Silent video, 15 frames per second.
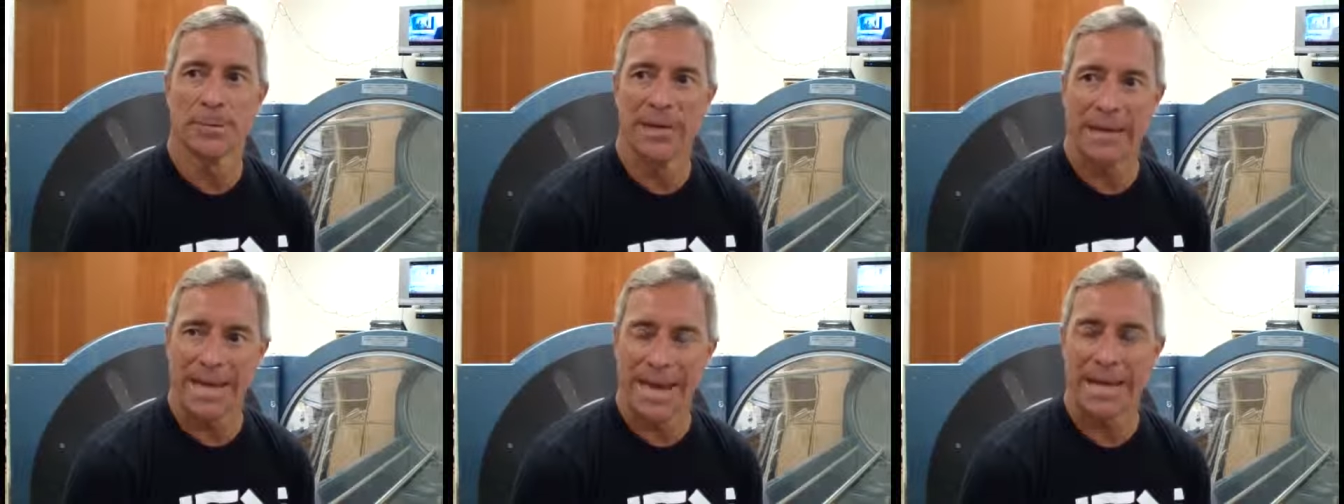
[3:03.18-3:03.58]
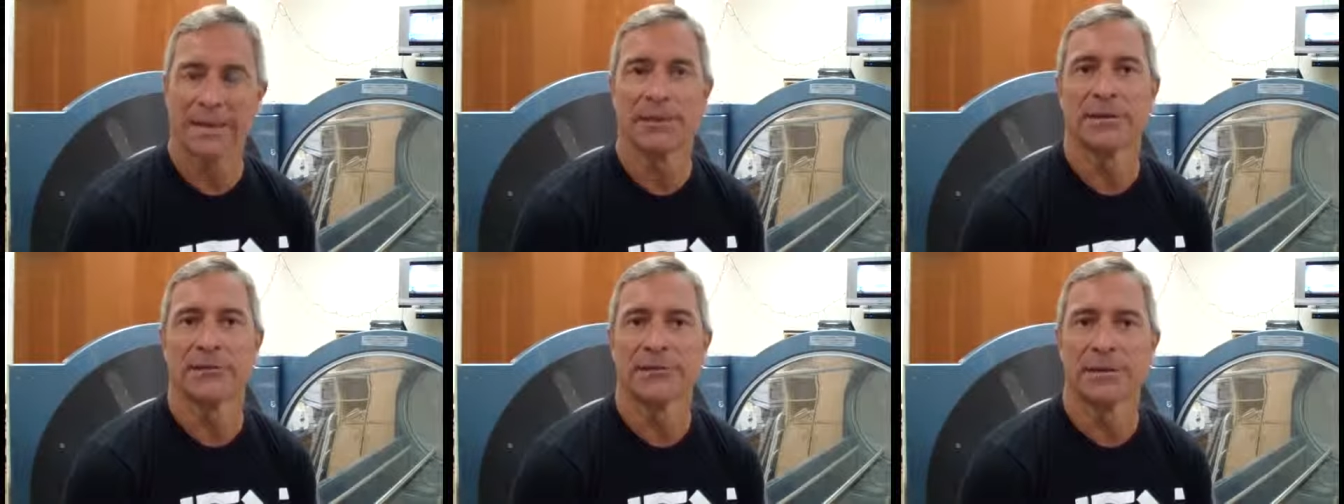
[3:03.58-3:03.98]
being
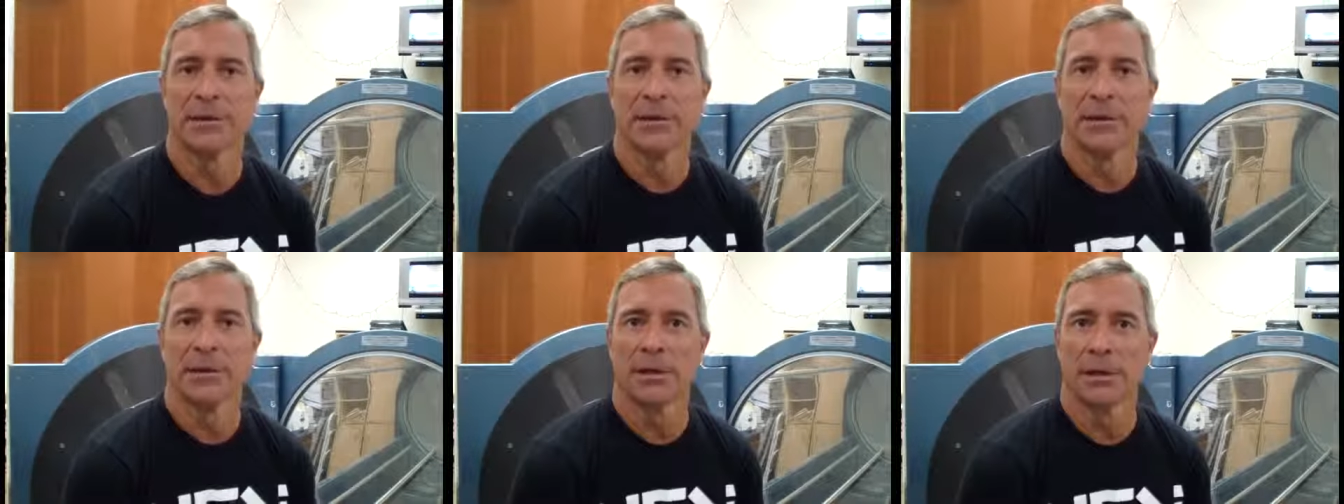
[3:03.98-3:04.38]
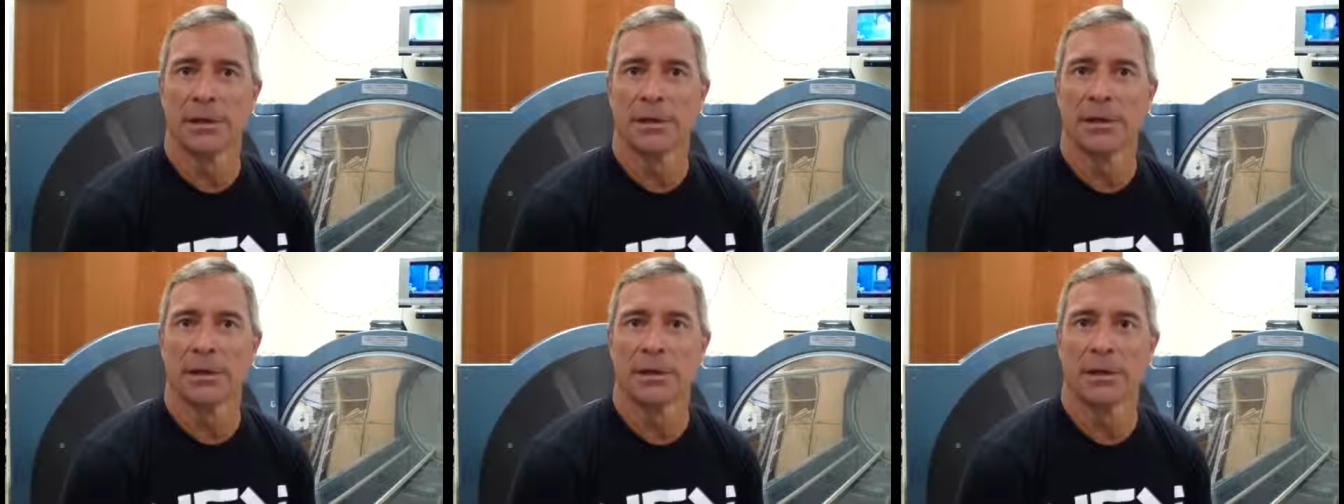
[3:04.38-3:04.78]
active
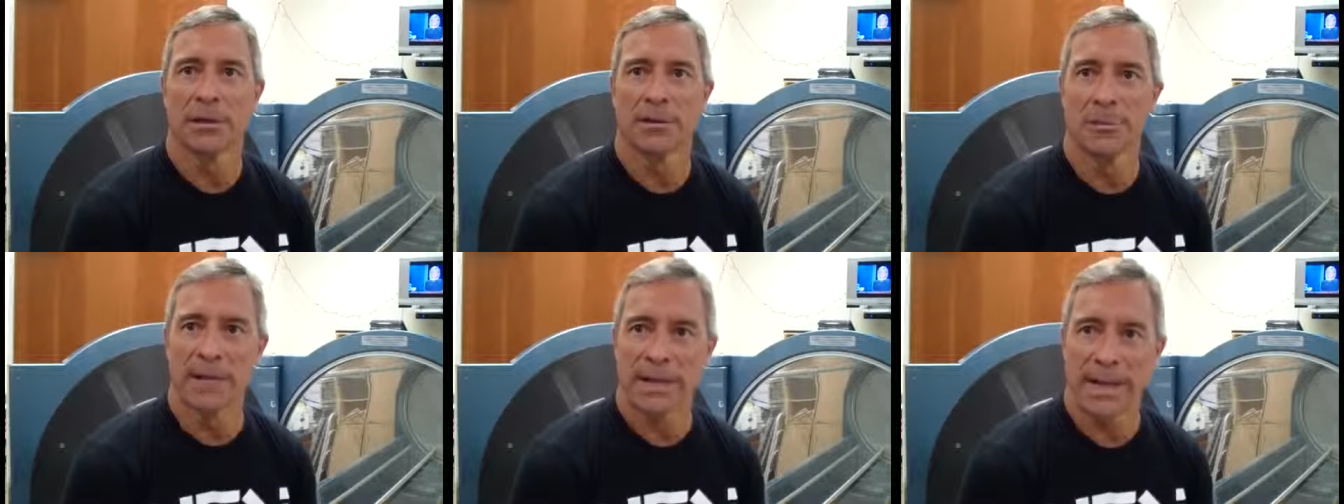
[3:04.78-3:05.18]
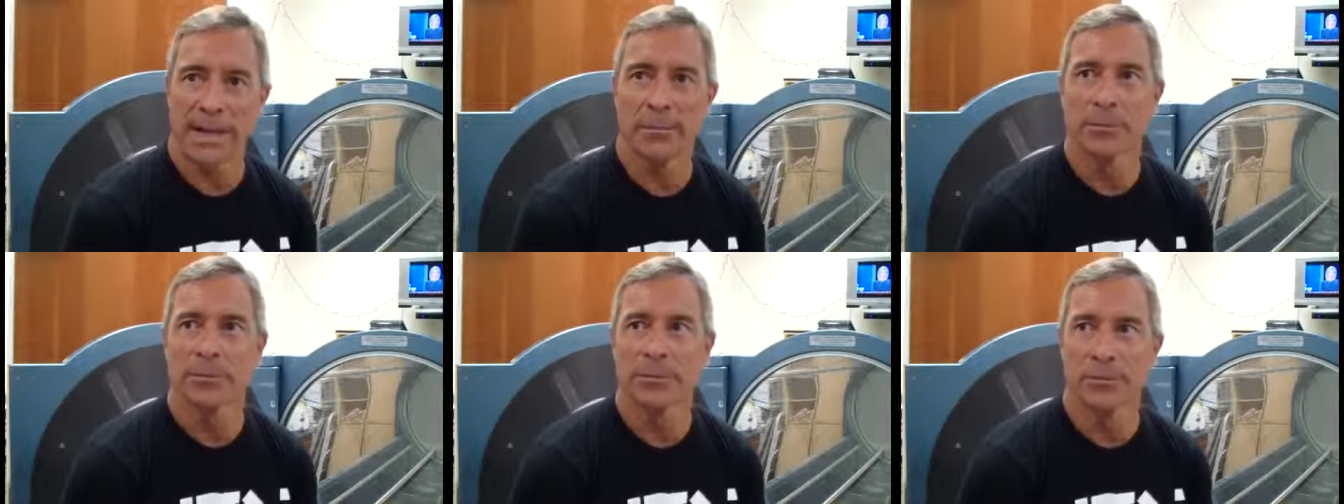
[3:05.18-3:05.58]
and being
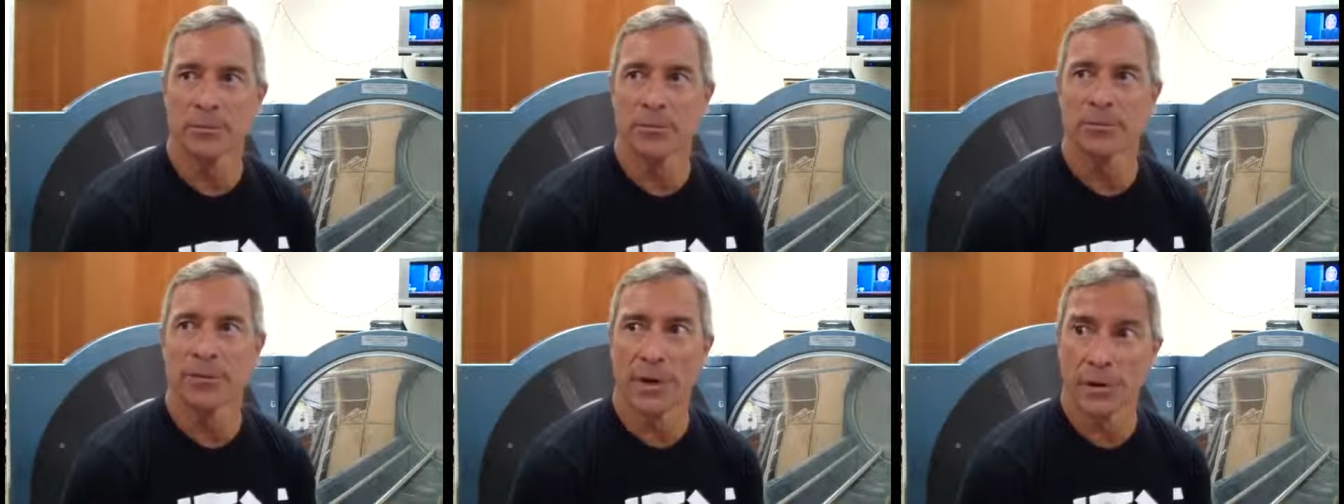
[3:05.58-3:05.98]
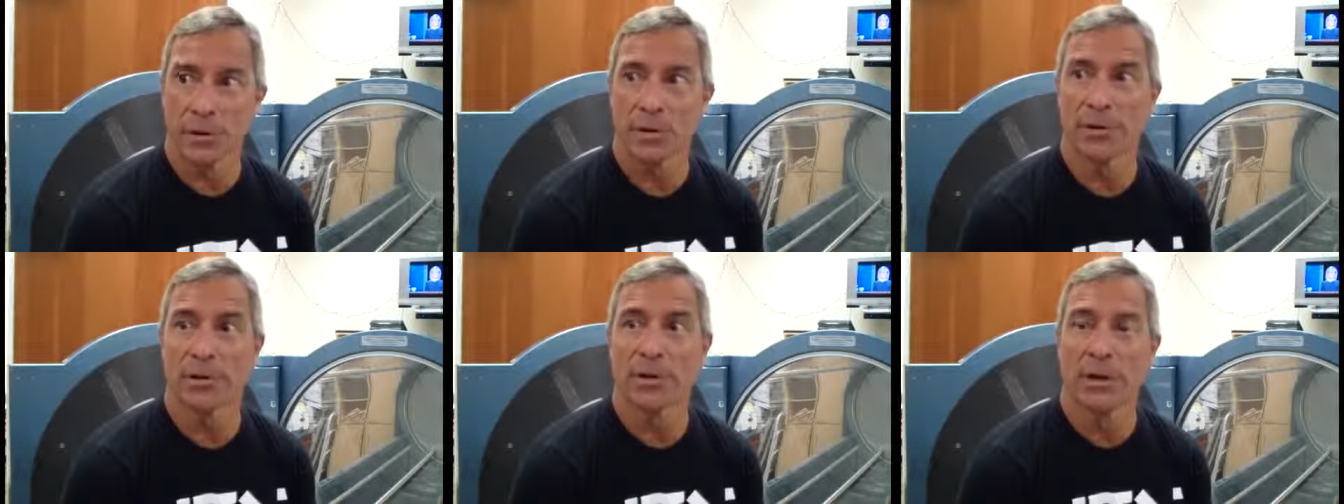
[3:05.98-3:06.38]
able to
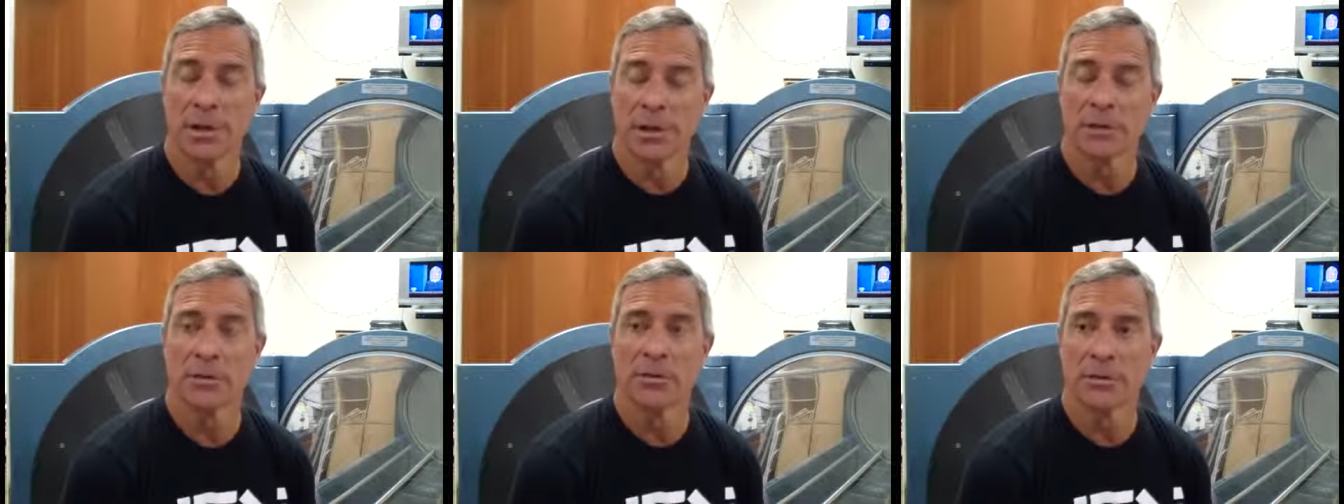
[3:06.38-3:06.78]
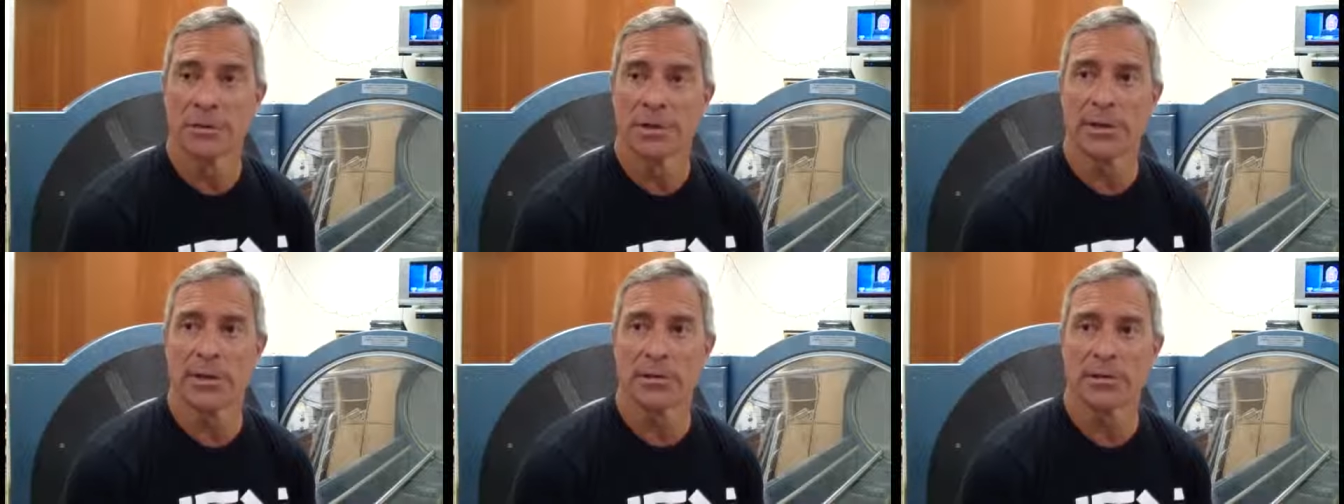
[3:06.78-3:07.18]
function and do the
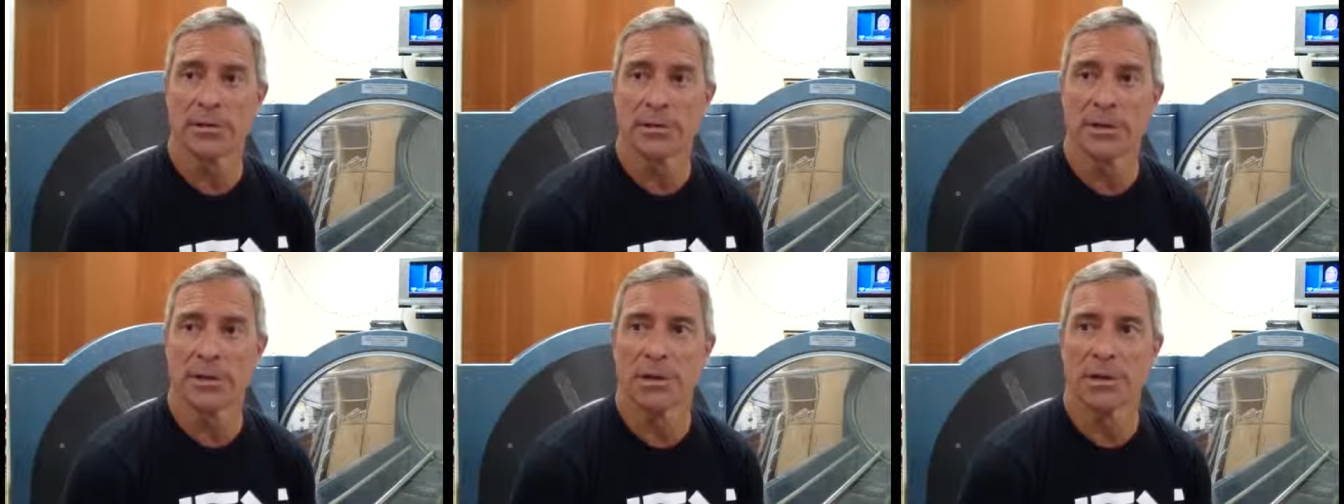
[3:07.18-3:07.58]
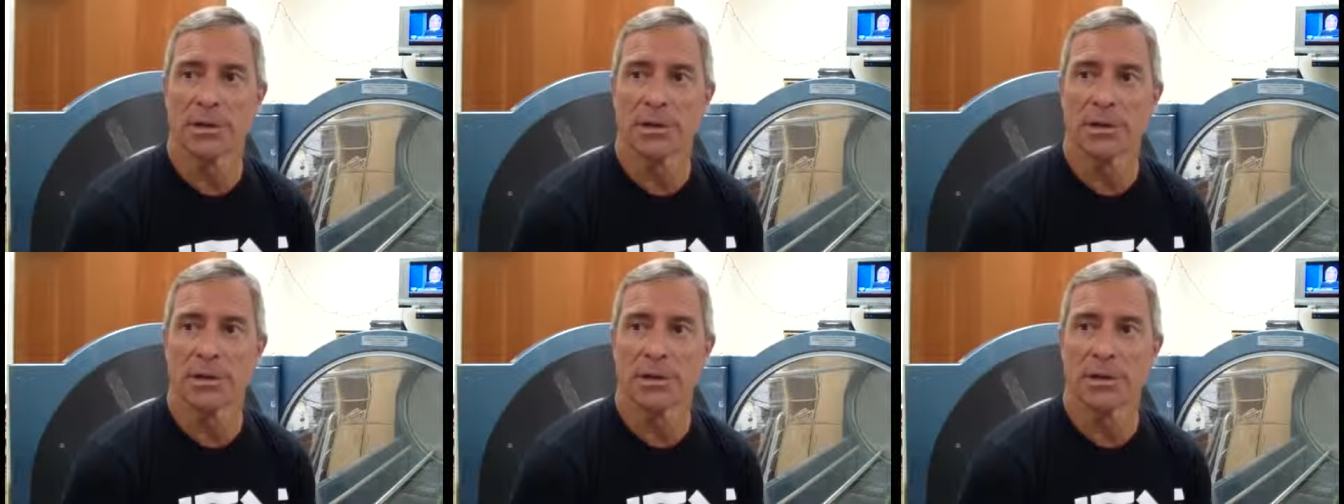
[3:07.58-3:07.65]
things